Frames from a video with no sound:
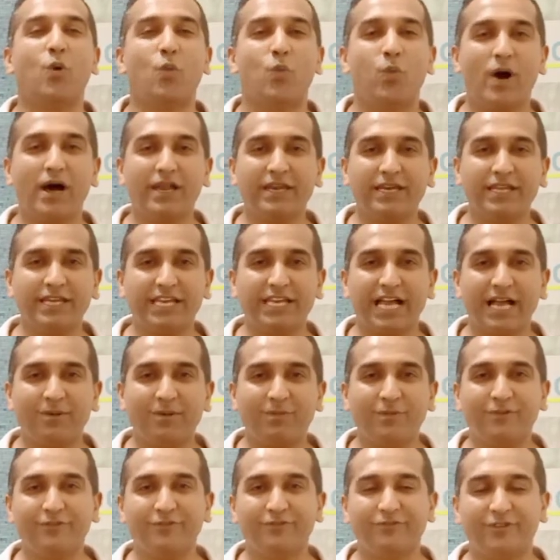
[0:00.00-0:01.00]
1
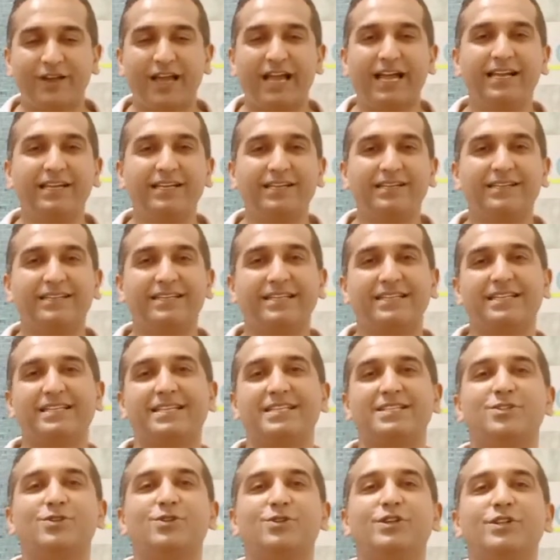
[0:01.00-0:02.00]
gram of fat
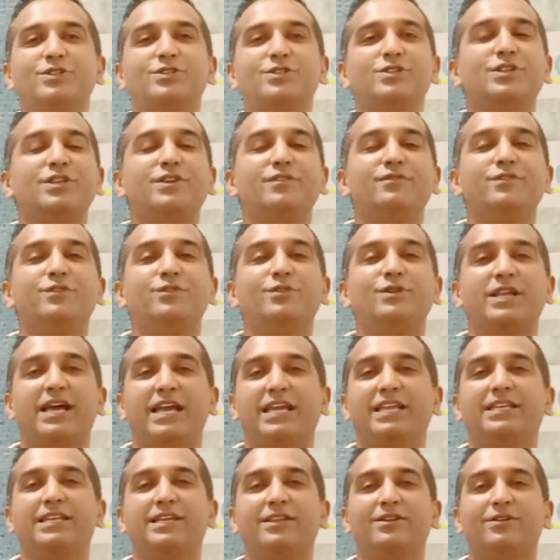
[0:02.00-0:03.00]
is going to give you
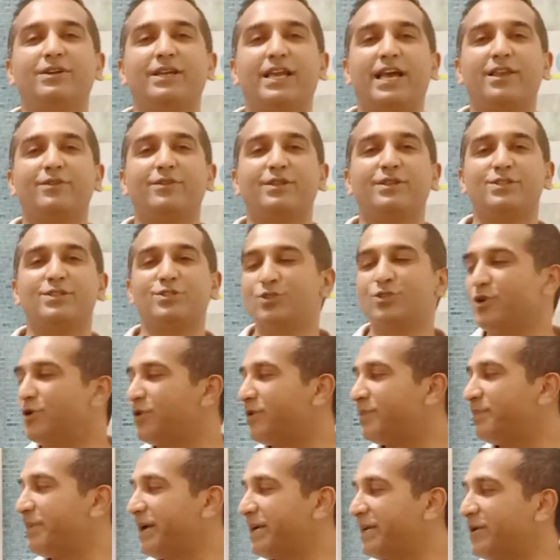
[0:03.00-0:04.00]
9 kilocalories,
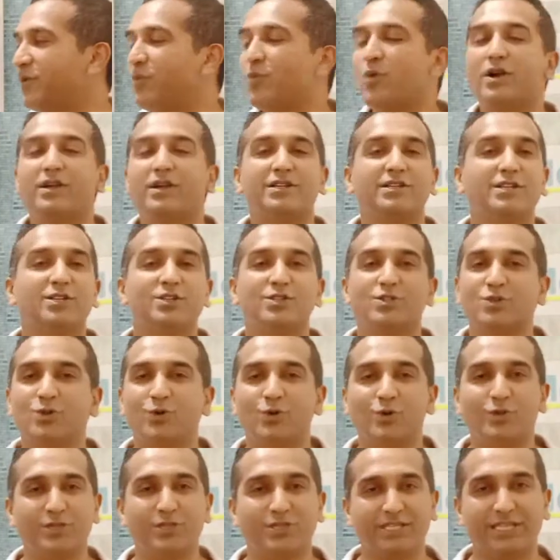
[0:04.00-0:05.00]
no matter what the
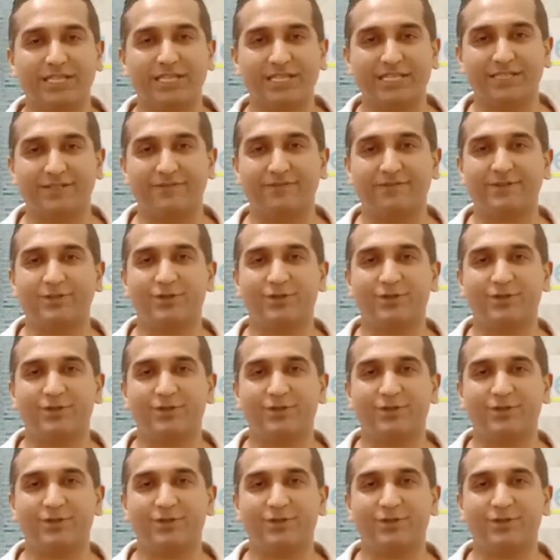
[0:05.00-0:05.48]
source is.